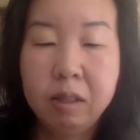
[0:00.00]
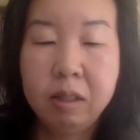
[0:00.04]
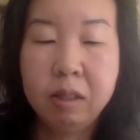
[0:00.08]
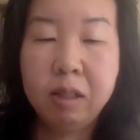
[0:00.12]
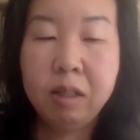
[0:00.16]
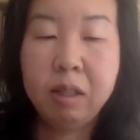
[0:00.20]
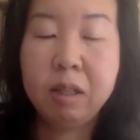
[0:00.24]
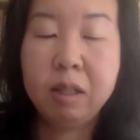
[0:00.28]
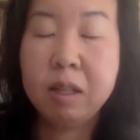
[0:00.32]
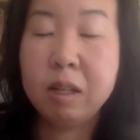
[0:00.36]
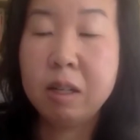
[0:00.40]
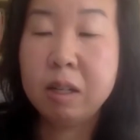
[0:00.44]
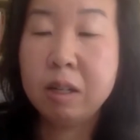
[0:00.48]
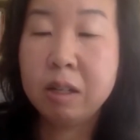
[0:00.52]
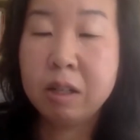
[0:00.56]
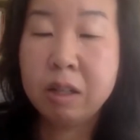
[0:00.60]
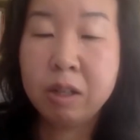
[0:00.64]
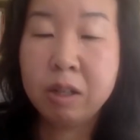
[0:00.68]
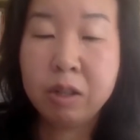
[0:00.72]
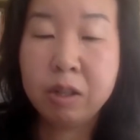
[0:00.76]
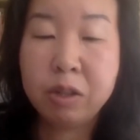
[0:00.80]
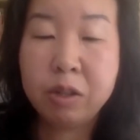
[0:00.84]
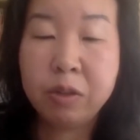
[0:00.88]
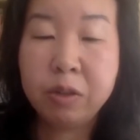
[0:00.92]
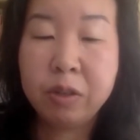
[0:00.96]
And I'll
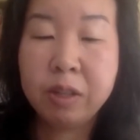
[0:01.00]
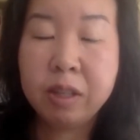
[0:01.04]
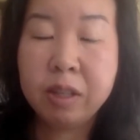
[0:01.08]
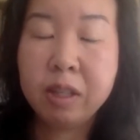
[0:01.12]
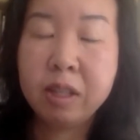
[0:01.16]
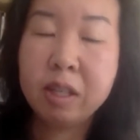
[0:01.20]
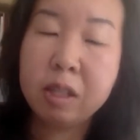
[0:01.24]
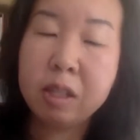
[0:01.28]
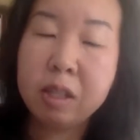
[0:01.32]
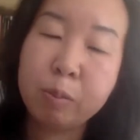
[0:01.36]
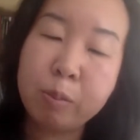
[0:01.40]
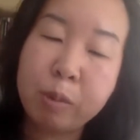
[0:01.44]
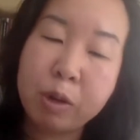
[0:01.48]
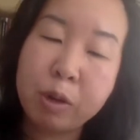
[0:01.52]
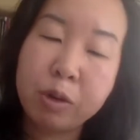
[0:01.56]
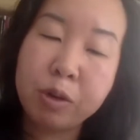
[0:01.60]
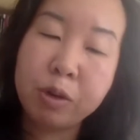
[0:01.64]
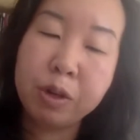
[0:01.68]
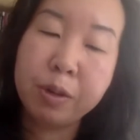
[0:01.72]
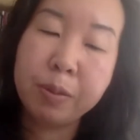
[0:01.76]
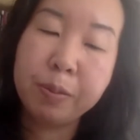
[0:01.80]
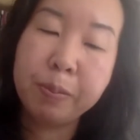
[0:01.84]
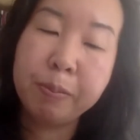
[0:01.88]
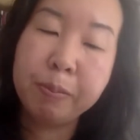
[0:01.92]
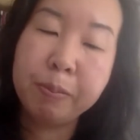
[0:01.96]
close with this
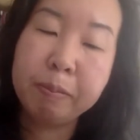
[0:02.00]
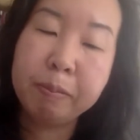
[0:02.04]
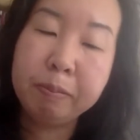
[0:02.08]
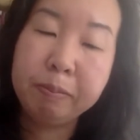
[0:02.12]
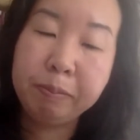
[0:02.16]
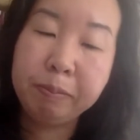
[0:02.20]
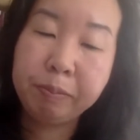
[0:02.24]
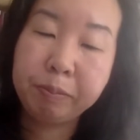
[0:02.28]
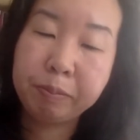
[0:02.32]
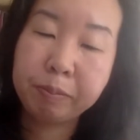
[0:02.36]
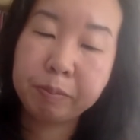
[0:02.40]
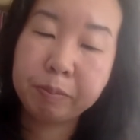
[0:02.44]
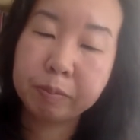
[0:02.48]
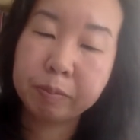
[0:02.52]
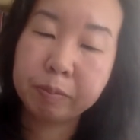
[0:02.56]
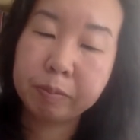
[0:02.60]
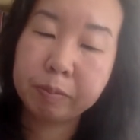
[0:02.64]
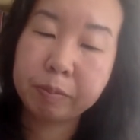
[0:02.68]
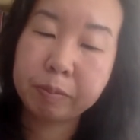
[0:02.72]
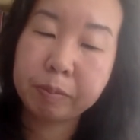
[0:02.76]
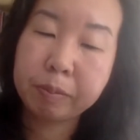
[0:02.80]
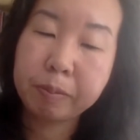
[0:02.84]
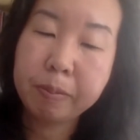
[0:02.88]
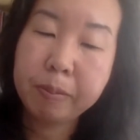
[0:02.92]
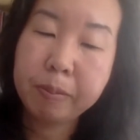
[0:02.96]
poem
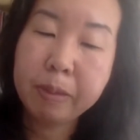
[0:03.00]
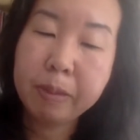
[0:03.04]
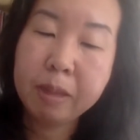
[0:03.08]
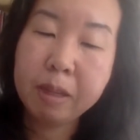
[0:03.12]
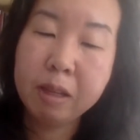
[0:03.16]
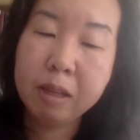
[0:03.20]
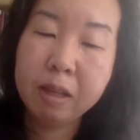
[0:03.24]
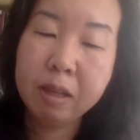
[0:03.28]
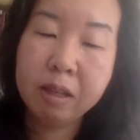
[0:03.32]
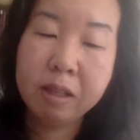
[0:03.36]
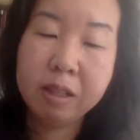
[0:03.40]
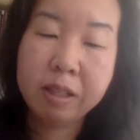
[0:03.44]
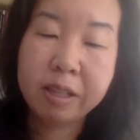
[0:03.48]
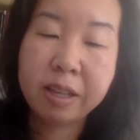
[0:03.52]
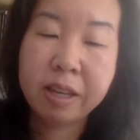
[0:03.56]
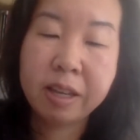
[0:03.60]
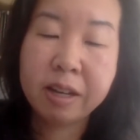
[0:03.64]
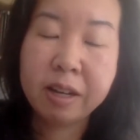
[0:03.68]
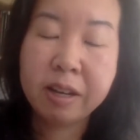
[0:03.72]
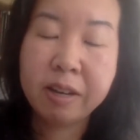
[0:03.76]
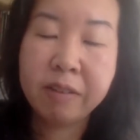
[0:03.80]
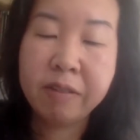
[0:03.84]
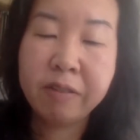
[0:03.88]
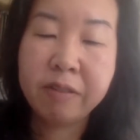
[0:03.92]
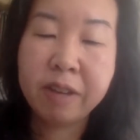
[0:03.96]
set
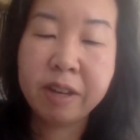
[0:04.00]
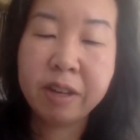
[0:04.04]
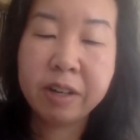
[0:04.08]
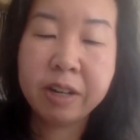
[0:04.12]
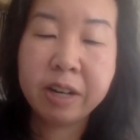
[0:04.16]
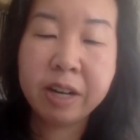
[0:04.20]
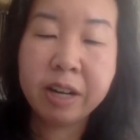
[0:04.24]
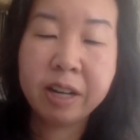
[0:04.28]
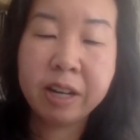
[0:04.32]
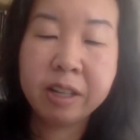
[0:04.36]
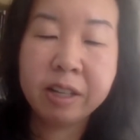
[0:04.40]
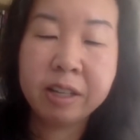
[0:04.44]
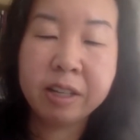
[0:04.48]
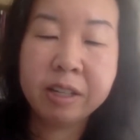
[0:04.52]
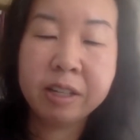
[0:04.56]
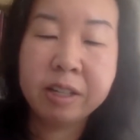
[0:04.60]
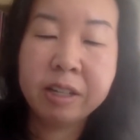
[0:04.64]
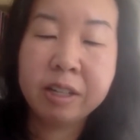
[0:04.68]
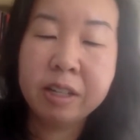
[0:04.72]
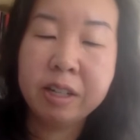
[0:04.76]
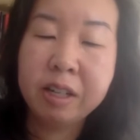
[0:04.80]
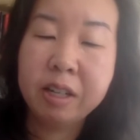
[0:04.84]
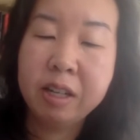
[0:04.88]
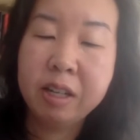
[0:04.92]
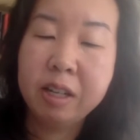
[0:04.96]
on Fire Island
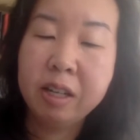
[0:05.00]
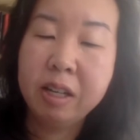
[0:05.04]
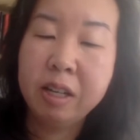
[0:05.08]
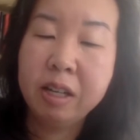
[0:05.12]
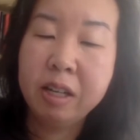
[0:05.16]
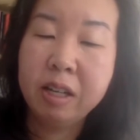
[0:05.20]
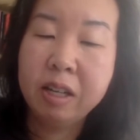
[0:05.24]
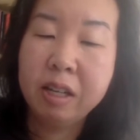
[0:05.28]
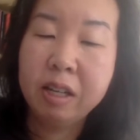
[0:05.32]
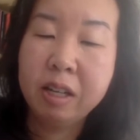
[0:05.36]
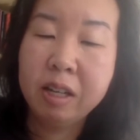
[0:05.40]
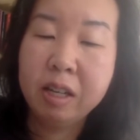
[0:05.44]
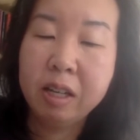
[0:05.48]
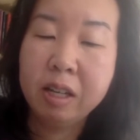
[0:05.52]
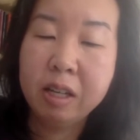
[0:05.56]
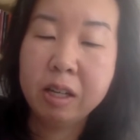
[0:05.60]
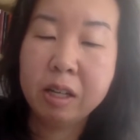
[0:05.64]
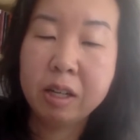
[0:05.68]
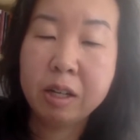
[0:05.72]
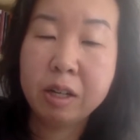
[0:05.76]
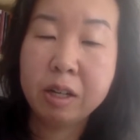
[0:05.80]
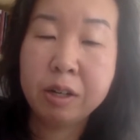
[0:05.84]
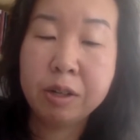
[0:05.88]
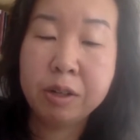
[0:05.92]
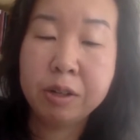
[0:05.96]

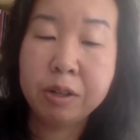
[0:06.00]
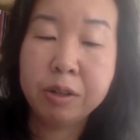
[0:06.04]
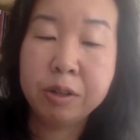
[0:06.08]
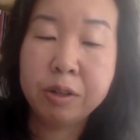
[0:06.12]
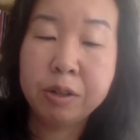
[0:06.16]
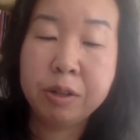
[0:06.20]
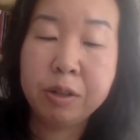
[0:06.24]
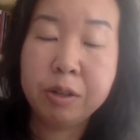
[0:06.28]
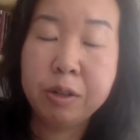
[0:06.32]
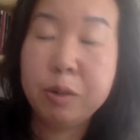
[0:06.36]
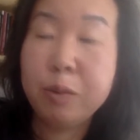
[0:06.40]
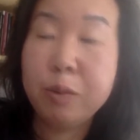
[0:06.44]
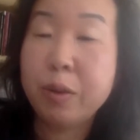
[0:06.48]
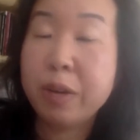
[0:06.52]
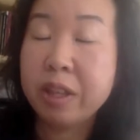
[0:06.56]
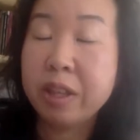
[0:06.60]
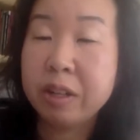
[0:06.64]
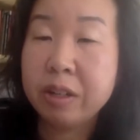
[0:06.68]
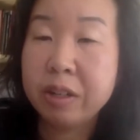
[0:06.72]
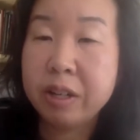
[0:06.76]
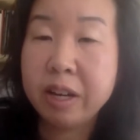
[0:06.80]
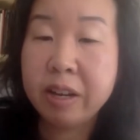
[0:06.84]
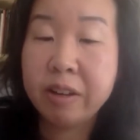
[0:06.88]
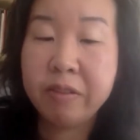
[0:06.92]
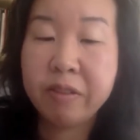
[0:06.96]
called
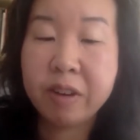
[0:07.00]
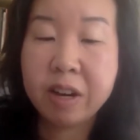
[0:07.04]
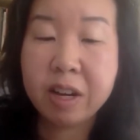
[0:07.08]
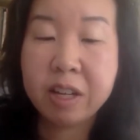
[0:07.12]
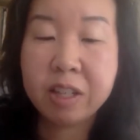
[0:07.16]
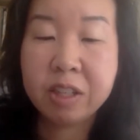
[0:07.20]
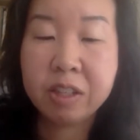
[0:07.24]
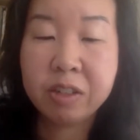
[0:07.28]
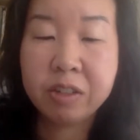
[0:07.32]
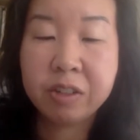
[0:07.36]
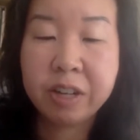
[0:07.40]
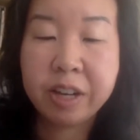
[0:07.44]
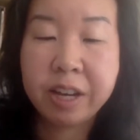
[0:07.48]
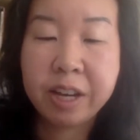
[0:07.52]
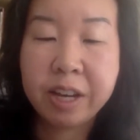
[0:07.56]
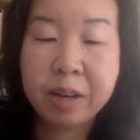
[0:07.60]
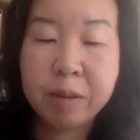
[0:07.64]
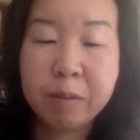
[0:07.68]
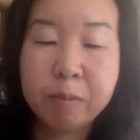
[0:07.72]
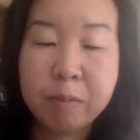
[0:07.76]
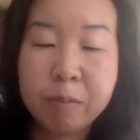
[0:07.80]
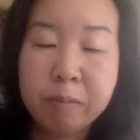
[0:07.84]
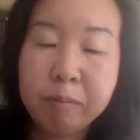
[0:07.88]
Weather Advisory.